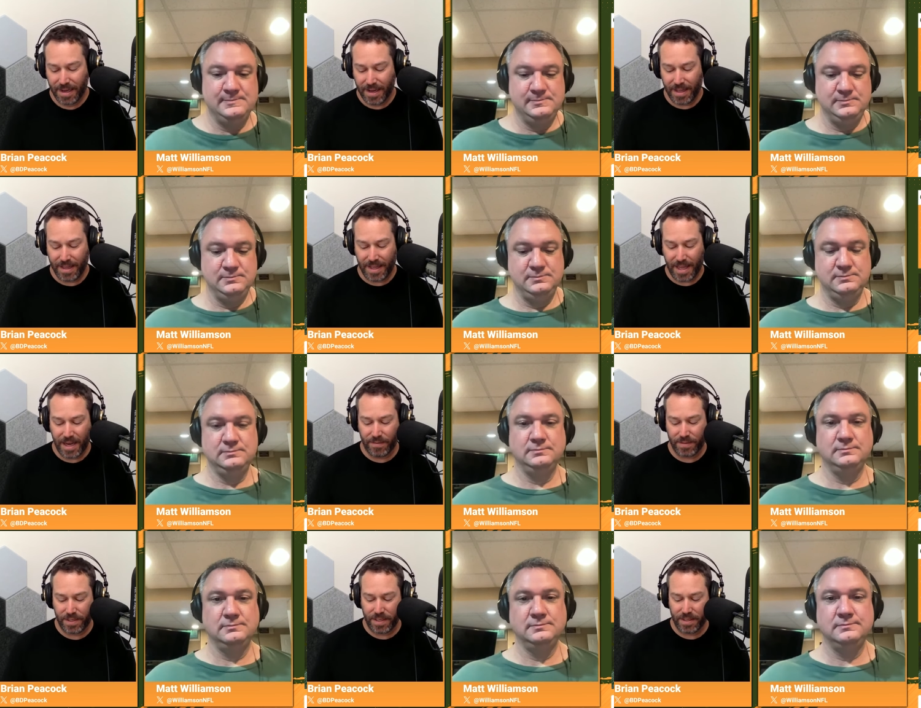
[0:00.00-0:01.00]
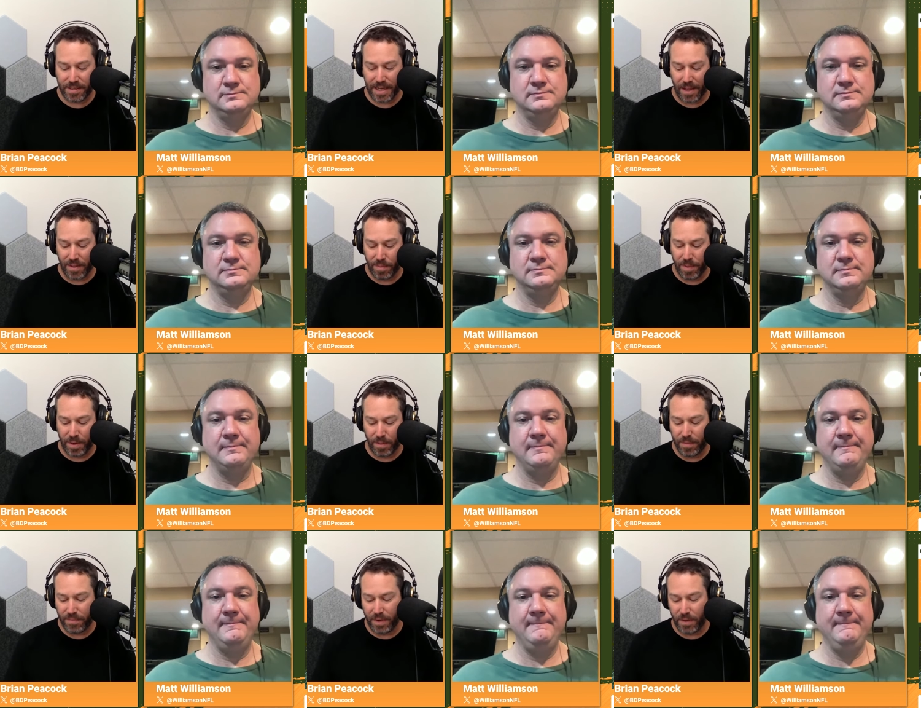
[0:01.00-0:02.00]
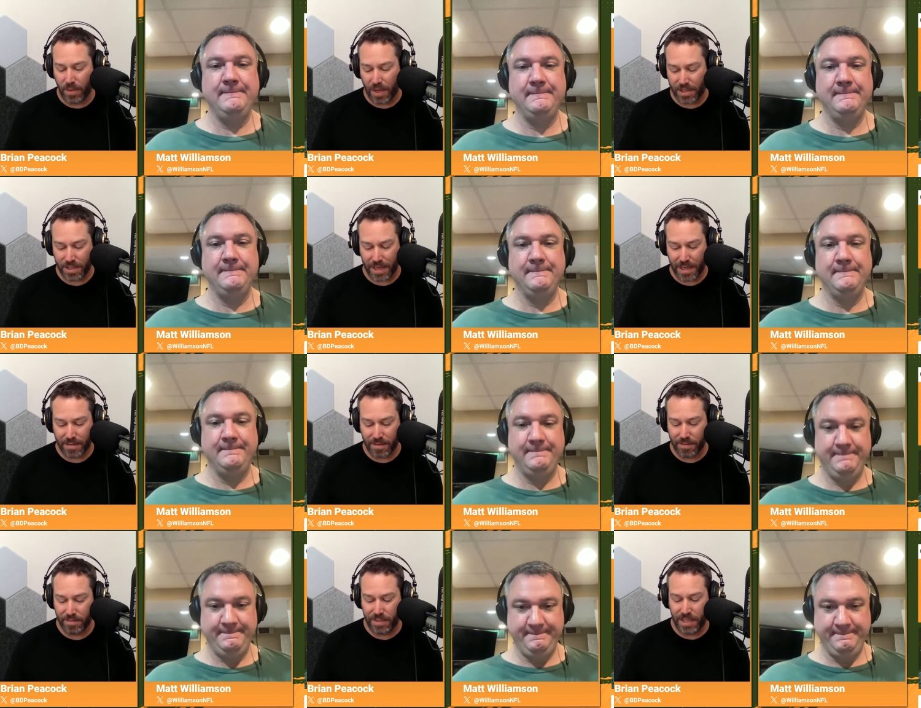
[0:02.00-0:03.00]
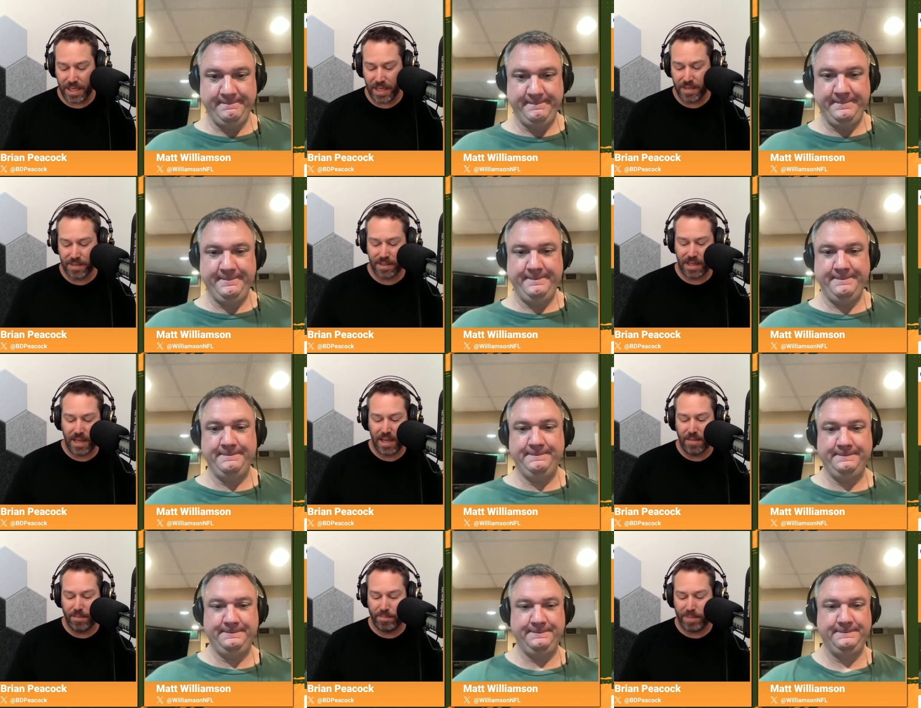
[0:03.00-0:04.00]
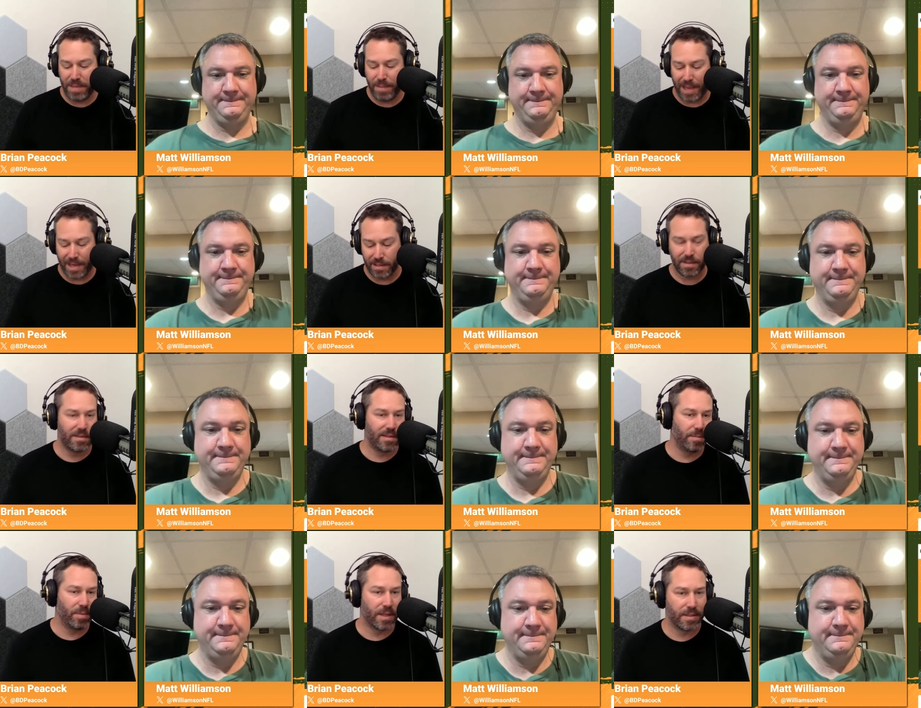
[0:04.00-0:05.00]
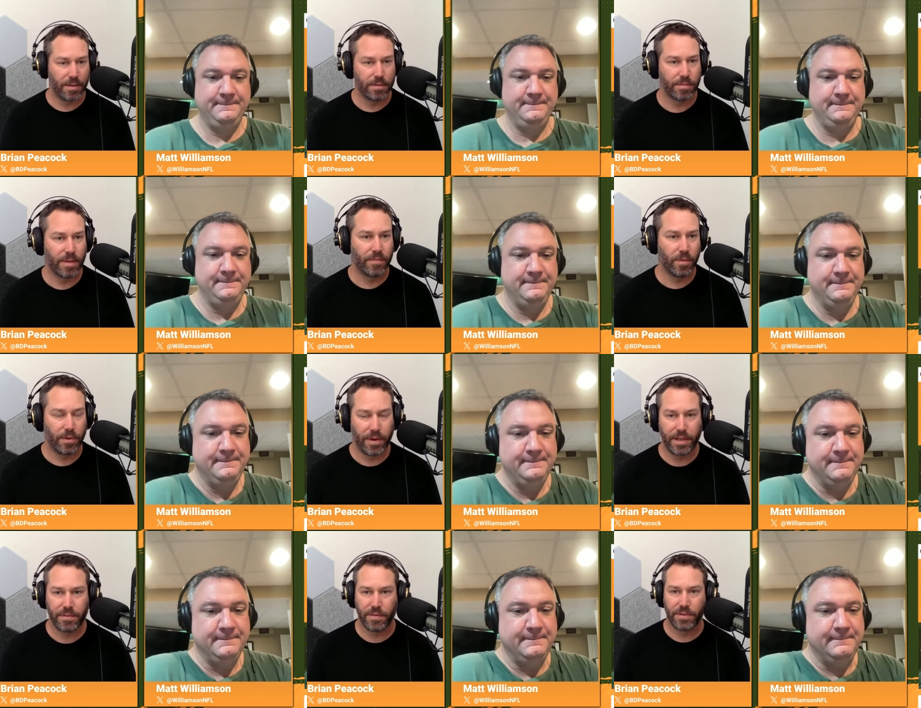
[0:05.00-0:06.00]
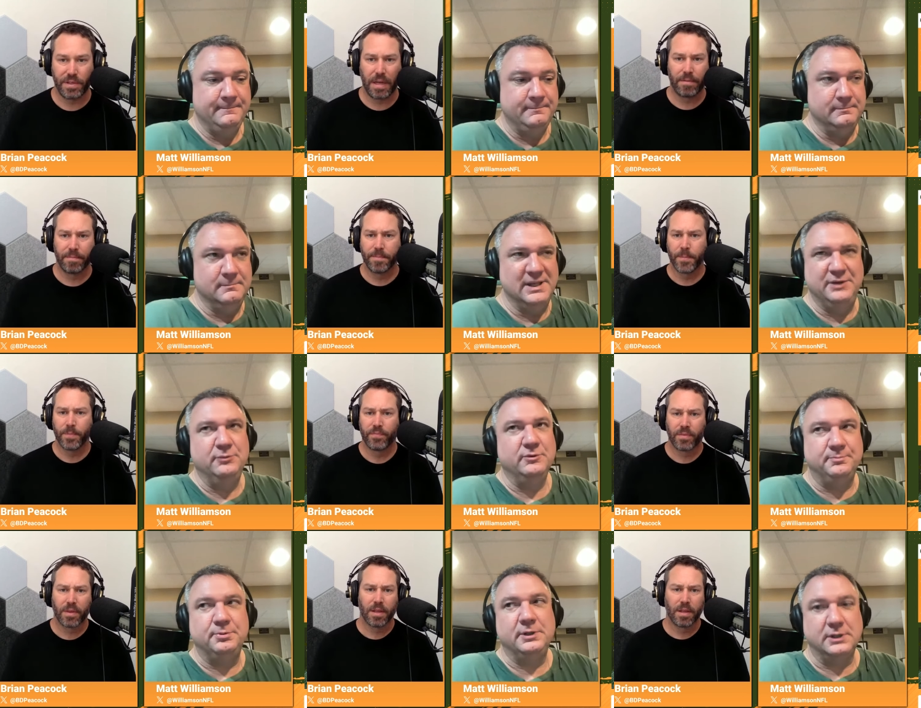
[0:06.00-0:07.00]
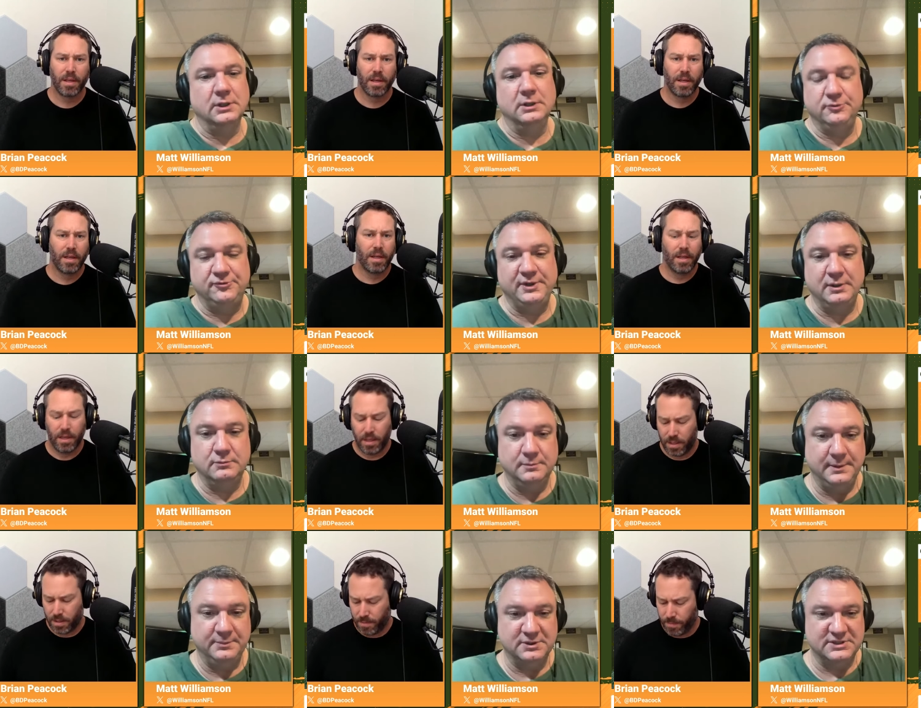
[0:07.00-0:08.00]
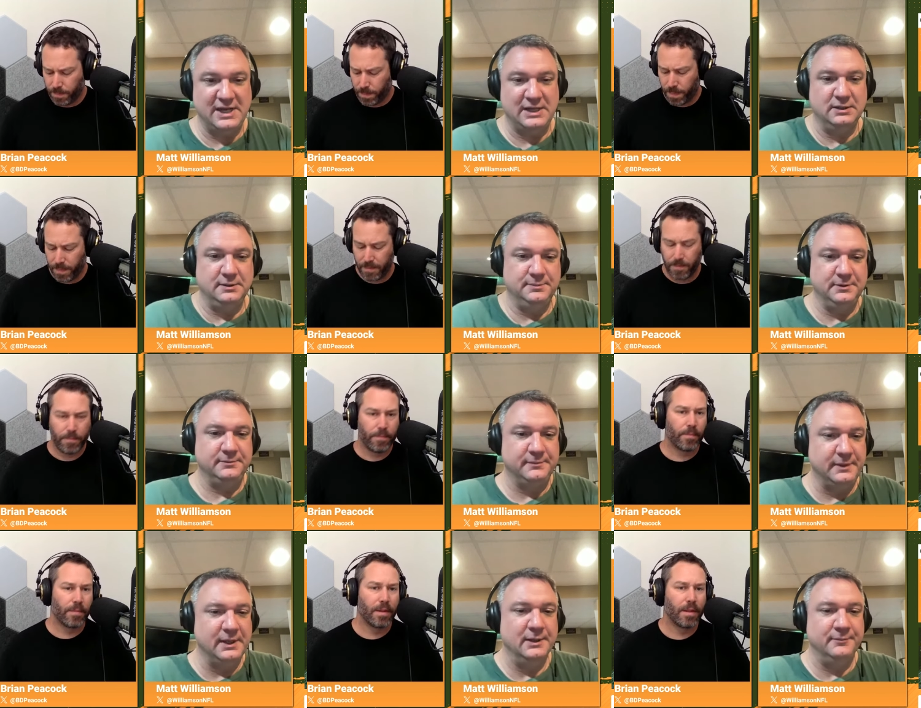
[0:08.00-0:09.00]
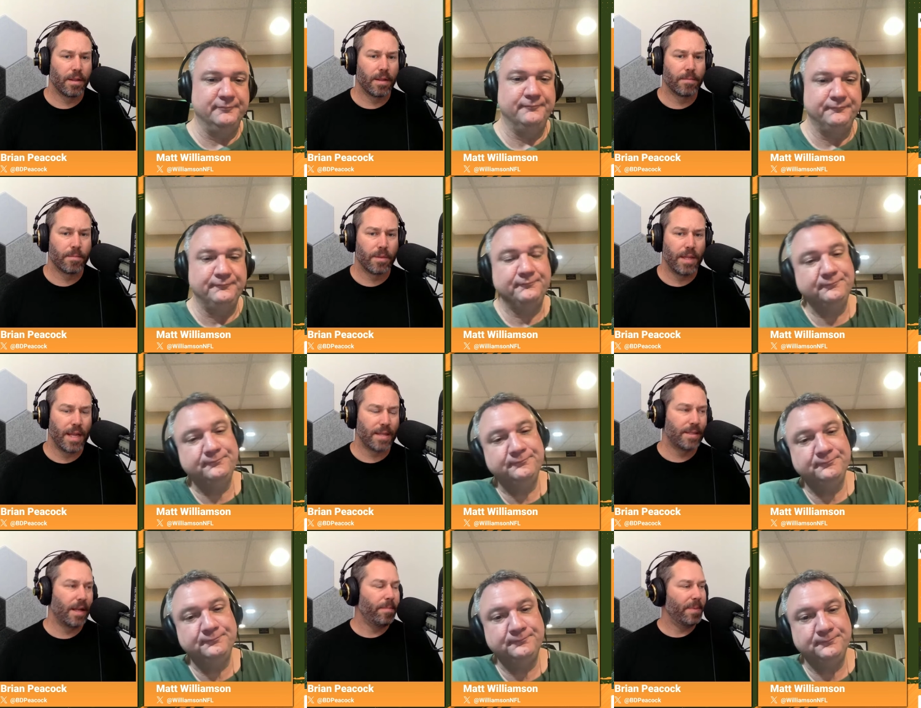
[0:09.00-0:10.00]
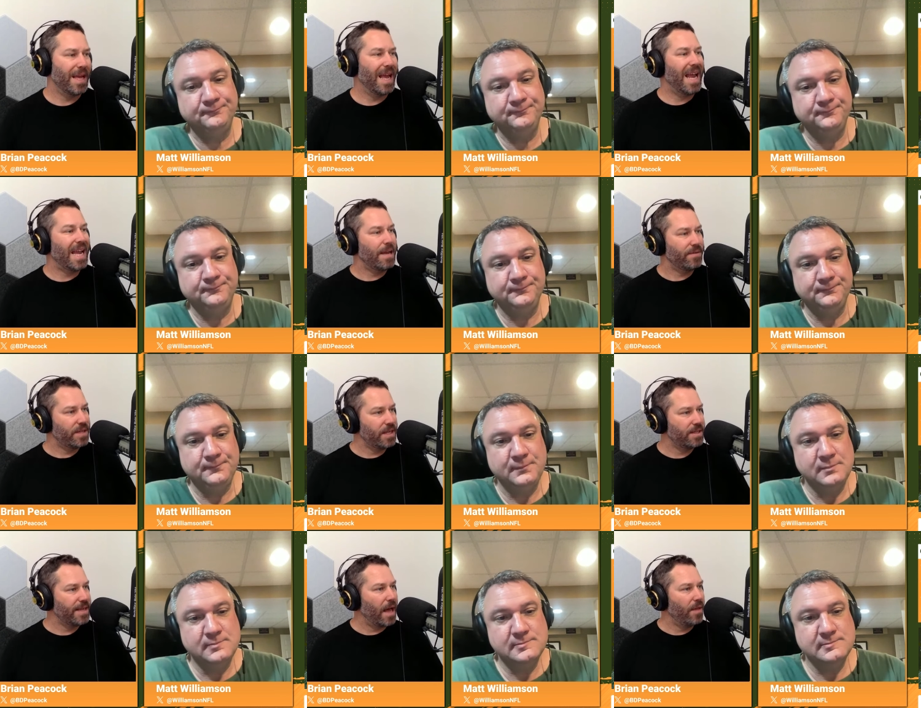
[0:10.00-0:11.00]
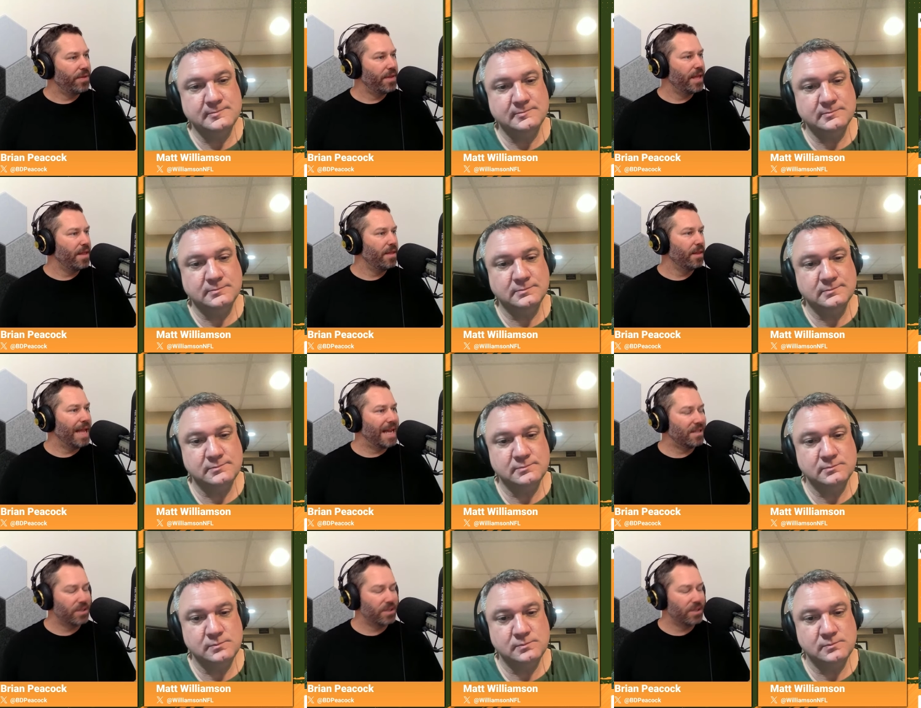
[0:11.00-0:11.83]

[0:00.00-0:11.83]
Speaker 1: in the NFC South, but it'll be fun to watch. Yeah, D, C, B minus, C plus. Those are my four grades for
Speaker 2: the South. Mine were pretty close. I don't remember exactly, but yeah.
Speaker 1: Next up, AFC South, and then the last